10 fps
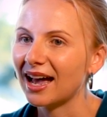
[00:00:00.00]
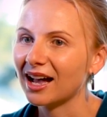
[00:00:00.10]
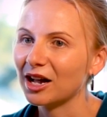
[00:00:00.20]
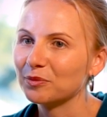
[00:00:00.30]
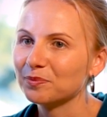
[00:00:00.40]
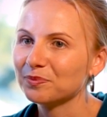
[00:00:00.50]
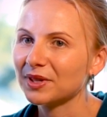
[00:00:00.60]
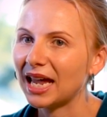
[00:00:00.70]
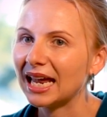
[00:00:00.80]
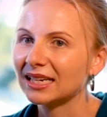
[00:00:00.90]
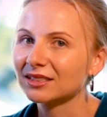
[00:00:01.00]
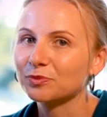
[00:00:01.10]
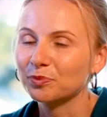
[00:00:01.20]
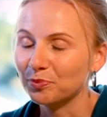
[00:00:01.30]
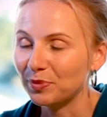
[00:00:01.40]

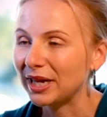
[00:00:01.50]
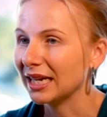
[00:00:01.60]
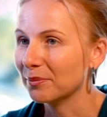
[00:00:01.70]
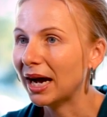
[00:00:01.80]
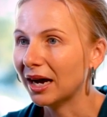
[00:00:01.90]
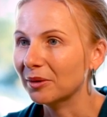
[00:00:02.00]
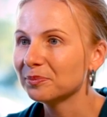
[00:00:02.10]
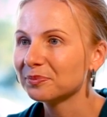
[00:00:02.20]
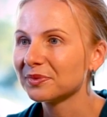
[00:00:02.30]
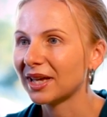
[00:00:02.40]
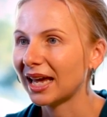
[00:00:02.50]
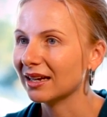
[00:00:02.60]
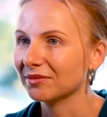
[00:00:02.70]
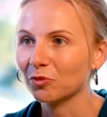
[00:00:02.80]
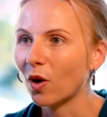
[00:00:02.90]
And being a mum
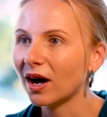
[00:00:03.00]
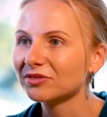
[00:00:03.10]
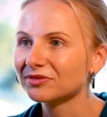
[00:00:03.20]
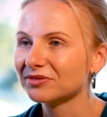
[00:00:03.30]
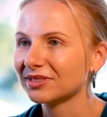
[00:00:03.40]
and a wife,